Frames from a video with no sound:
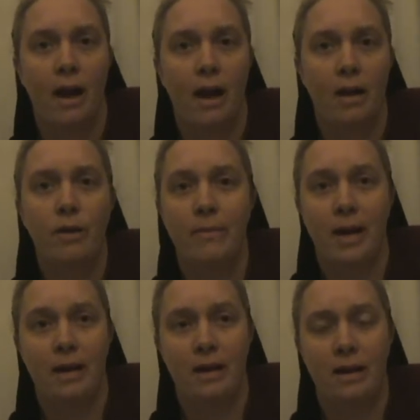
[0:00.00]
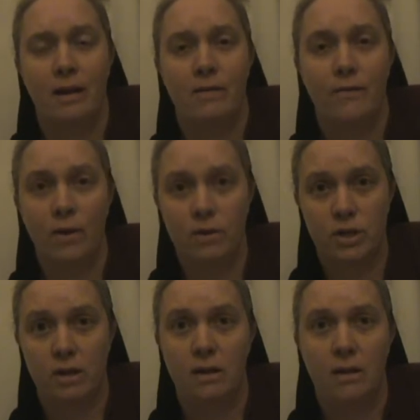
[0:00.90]
humanity can
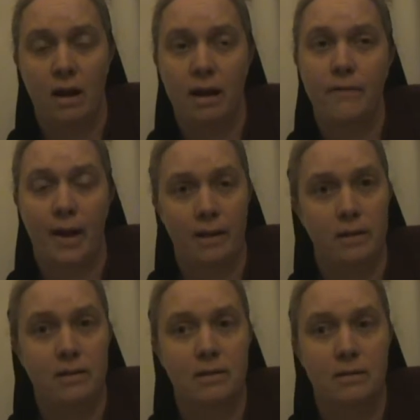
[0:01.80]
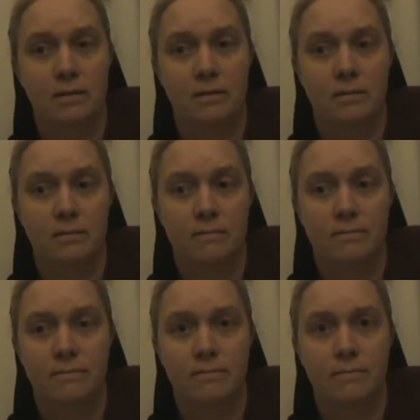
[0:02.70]
function on violence.
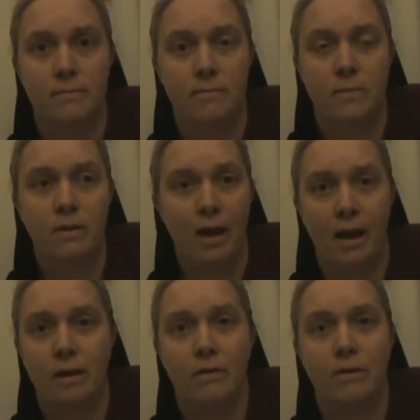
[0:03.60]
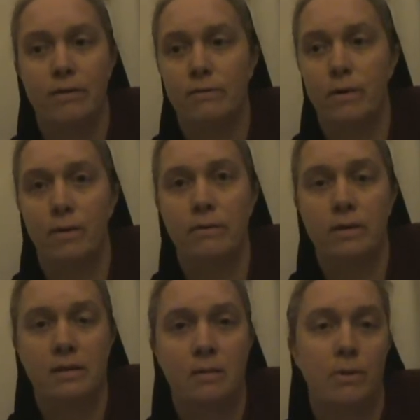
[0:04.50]
You can't. You get on the road,
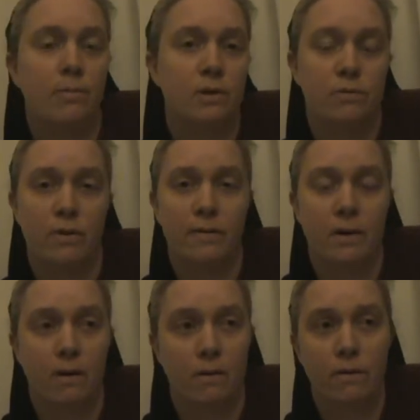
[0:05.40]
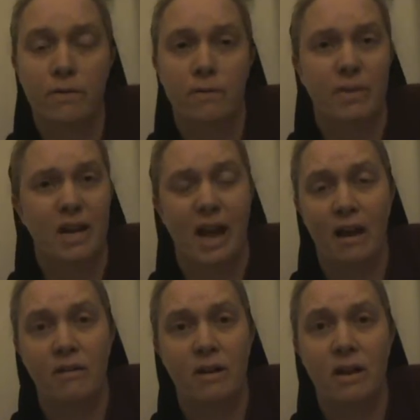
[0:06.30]
you see people swerving all over and being
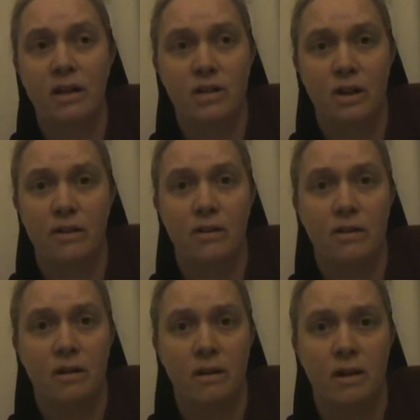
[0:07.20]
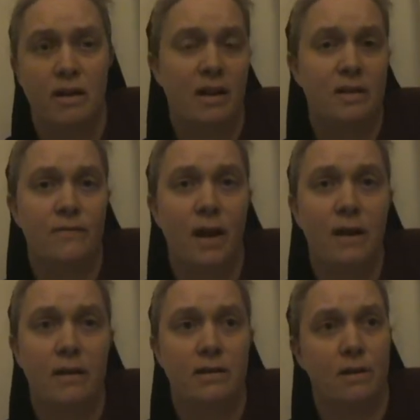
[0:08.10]
angry at each other. That's
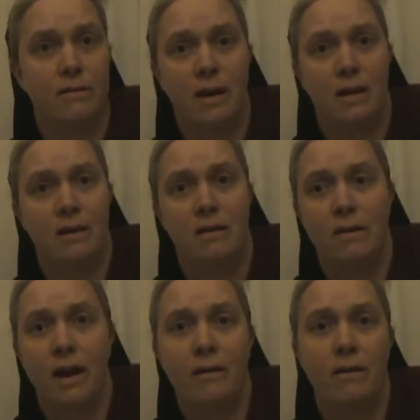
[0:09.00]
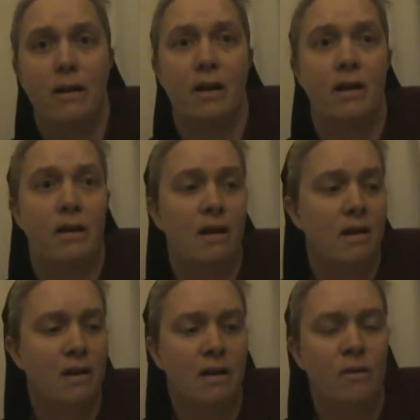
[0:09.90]
violence already. You're angry.
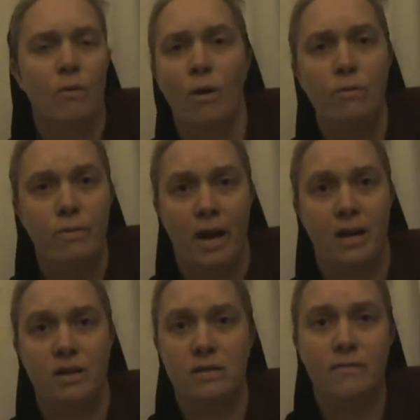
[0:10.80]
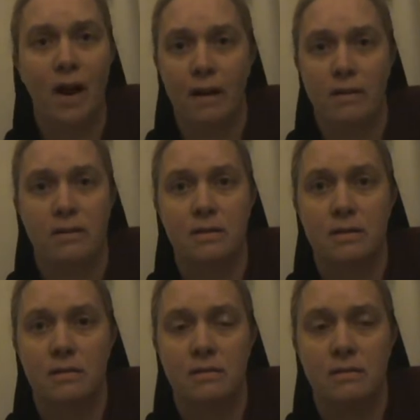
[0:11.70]
Road rage is violence.